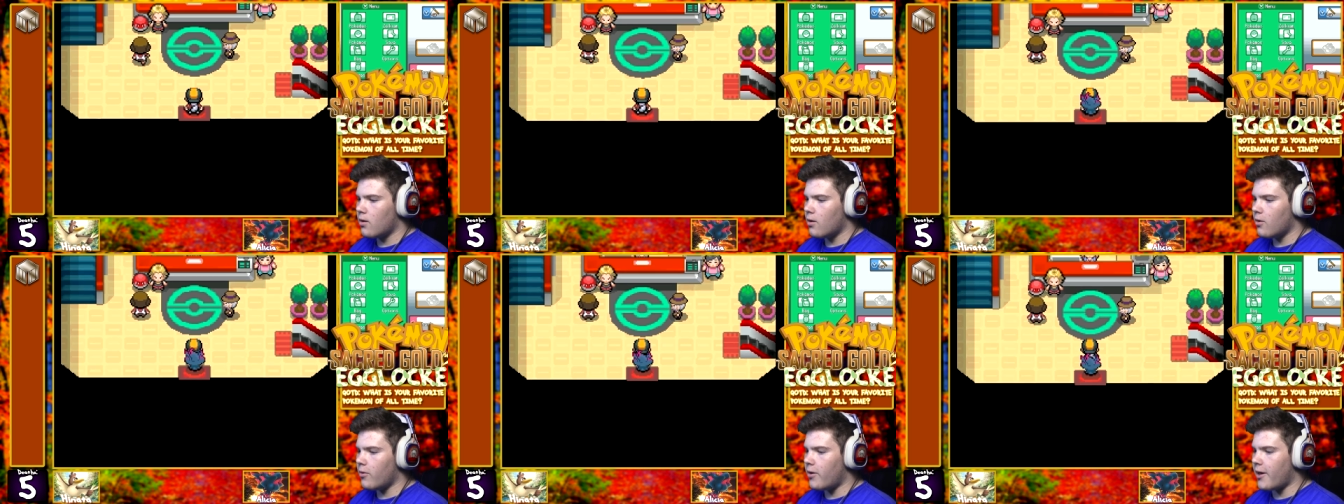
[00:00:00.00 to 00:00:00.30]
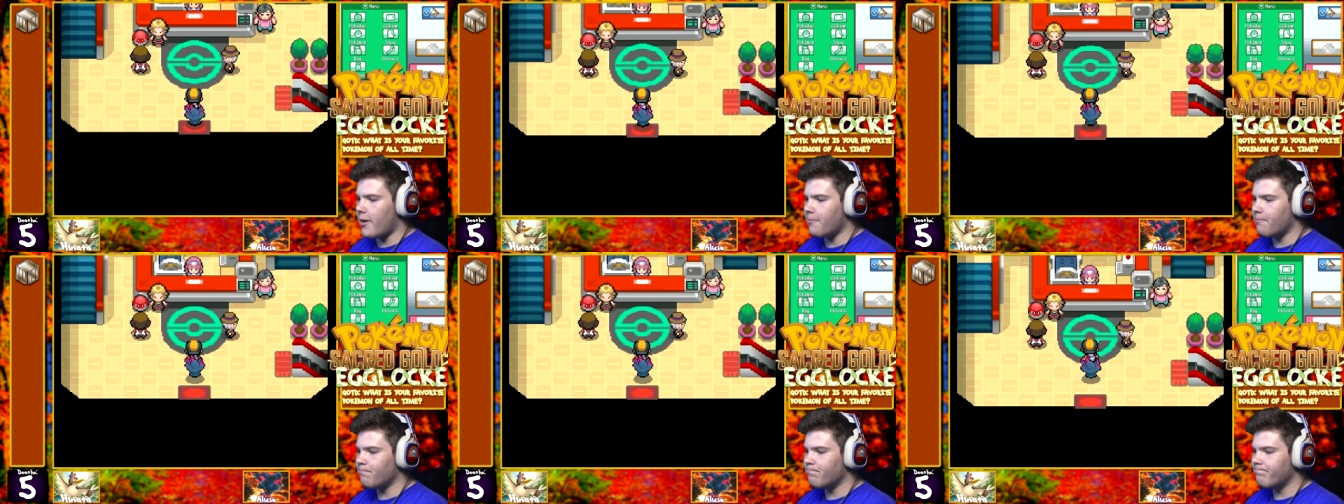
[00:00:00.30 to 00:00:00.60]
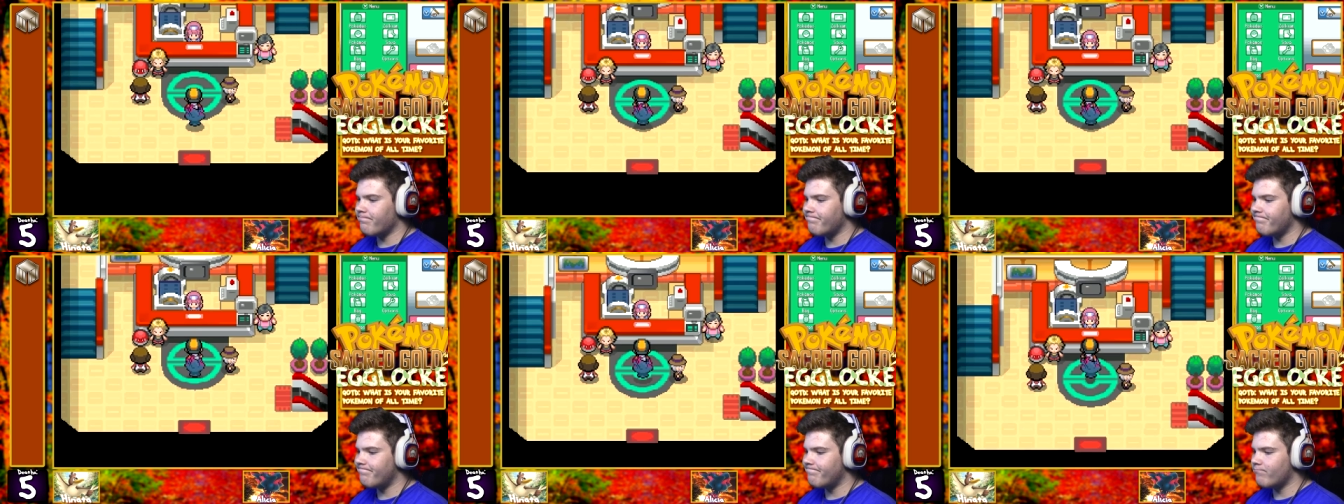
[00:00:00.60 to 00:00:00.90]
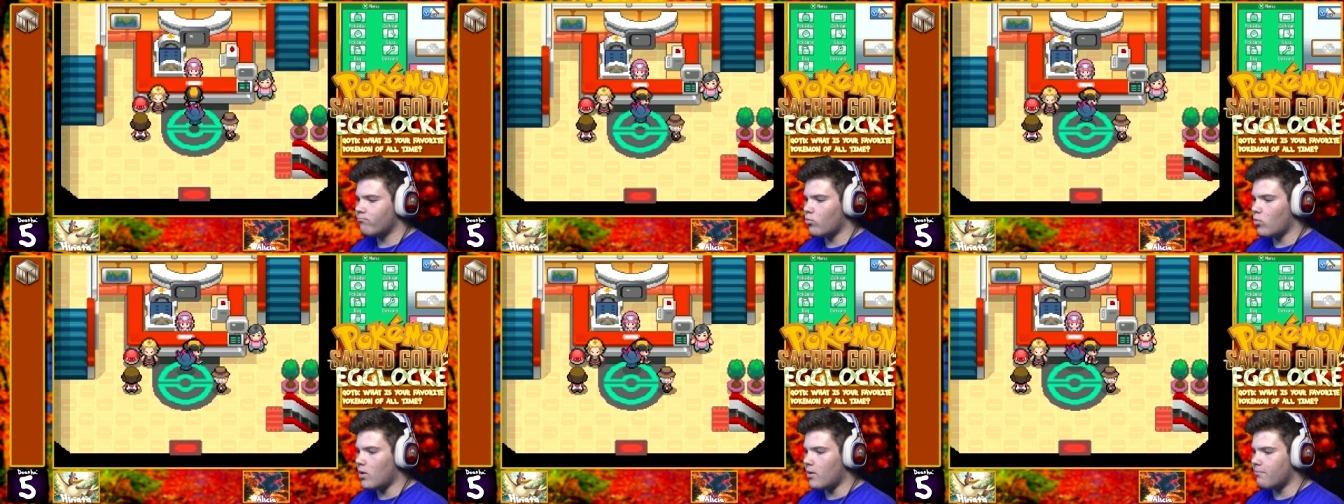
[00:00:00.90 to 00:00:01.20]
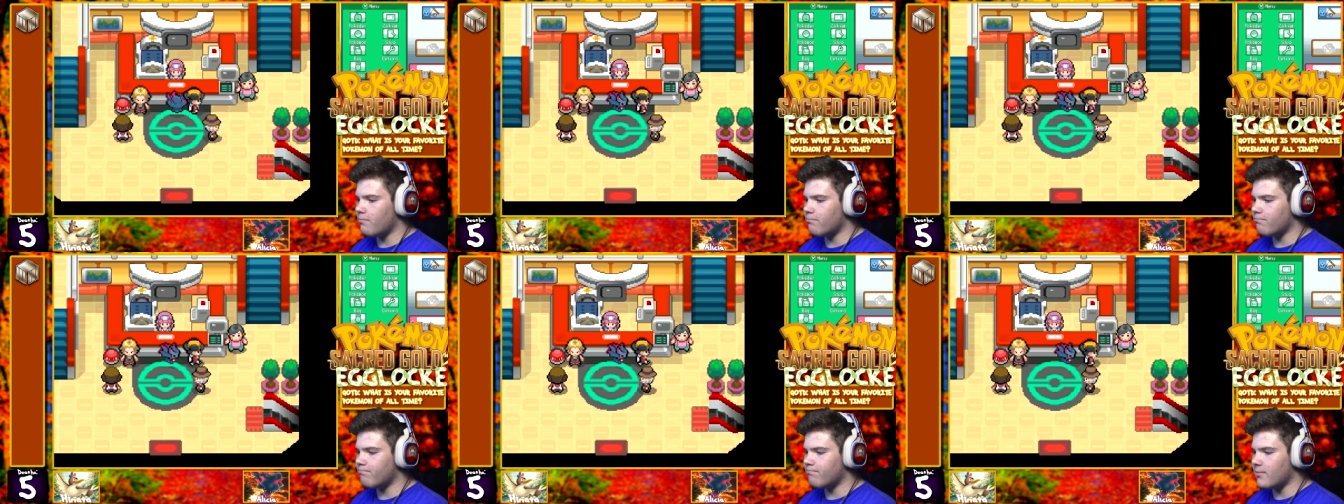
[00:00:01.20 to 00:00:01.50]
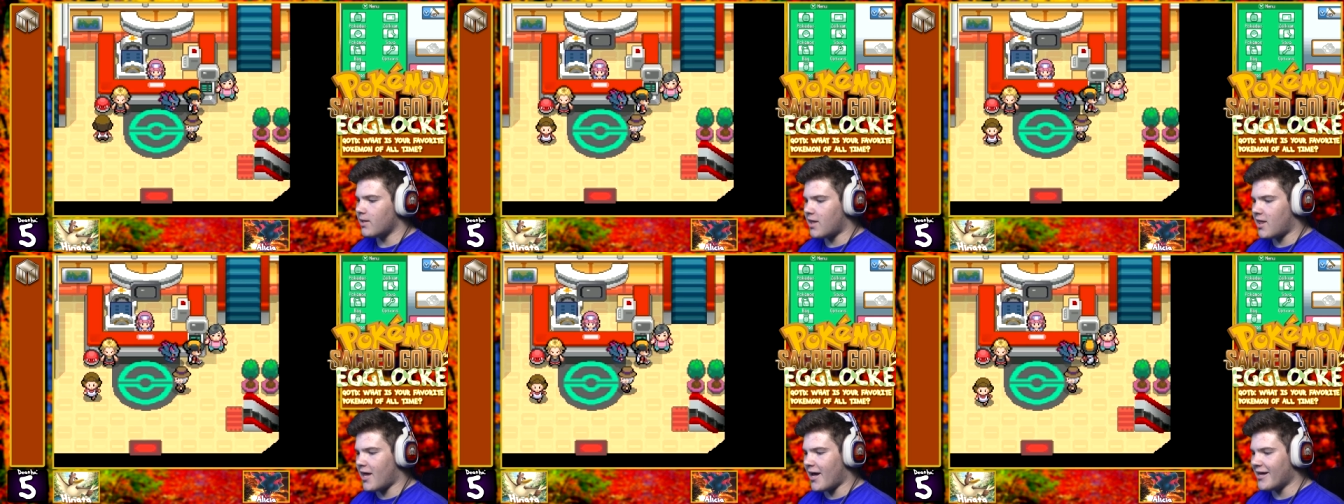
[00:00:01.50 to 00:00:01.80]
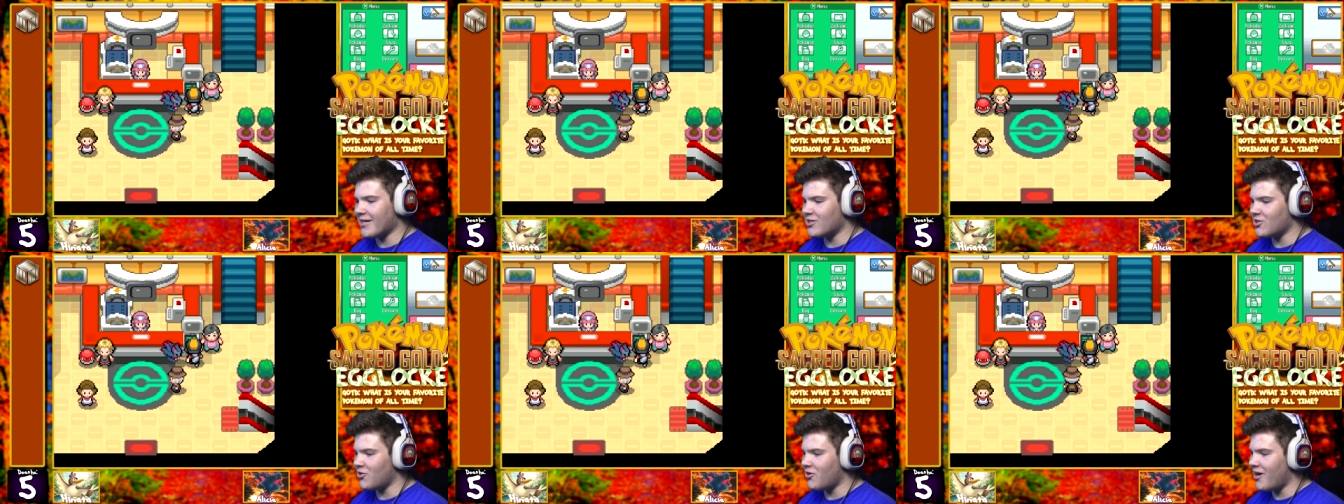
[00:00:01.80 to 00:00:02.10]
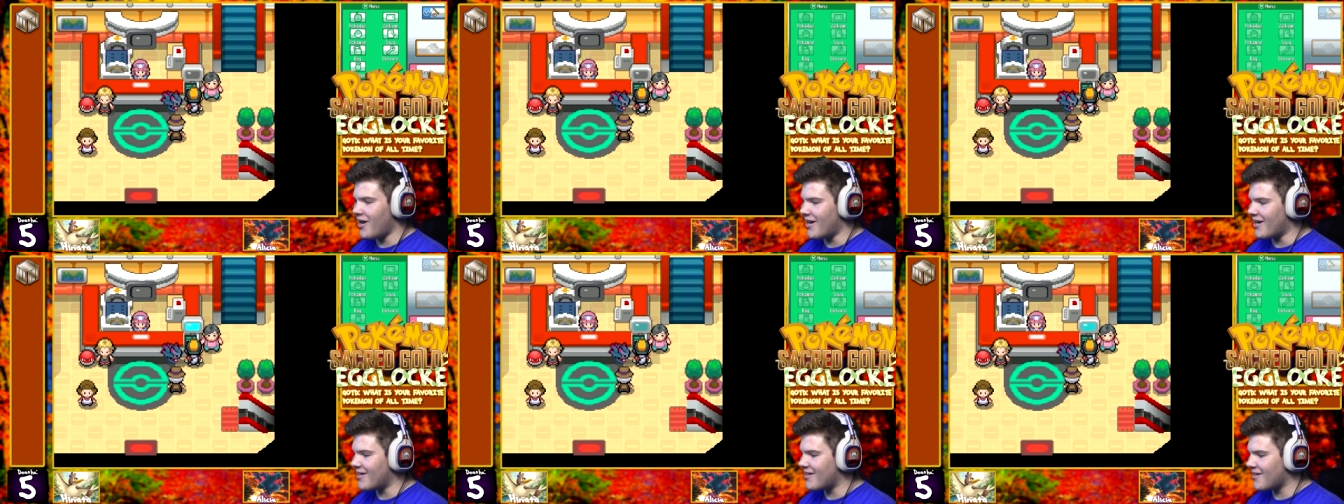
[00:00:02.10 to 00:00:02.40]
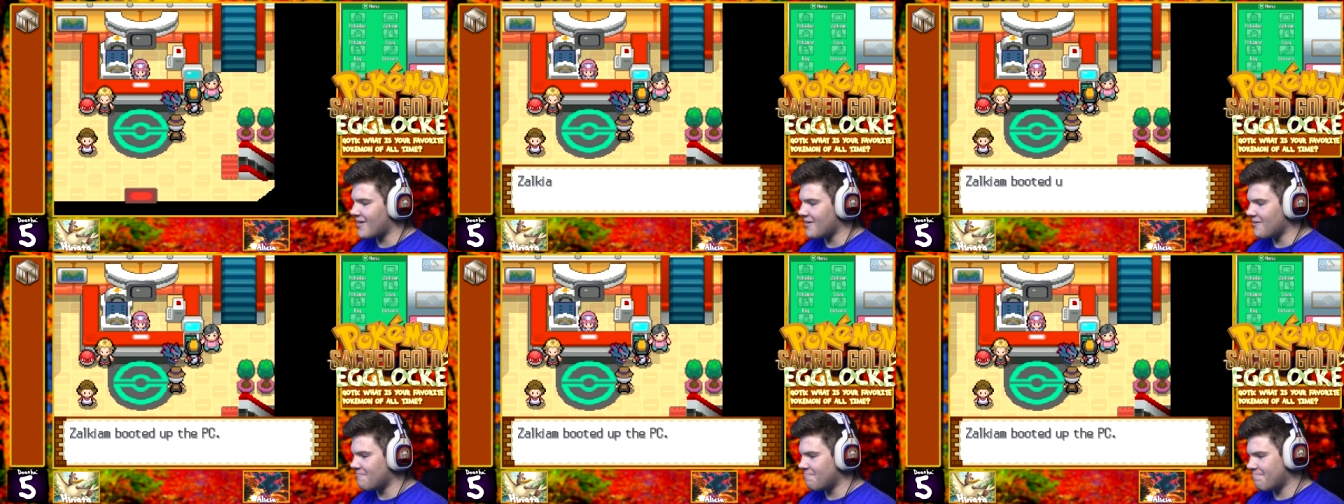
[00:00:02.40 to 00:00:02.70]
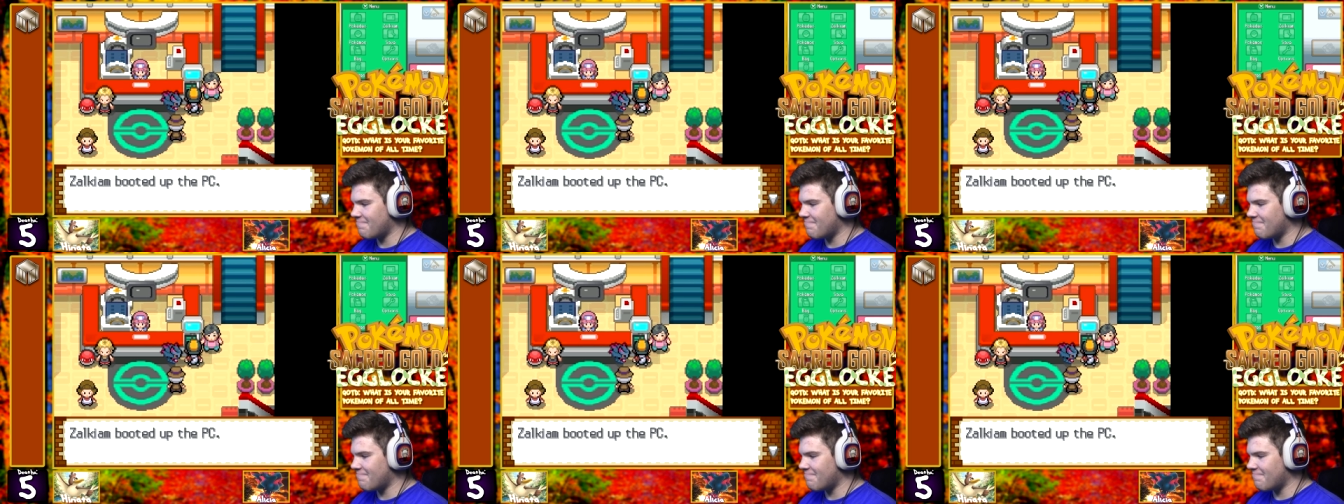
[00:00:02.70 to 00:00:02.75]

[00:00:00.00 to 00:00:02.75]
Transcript: Okay. Well, let's hatch our eggs.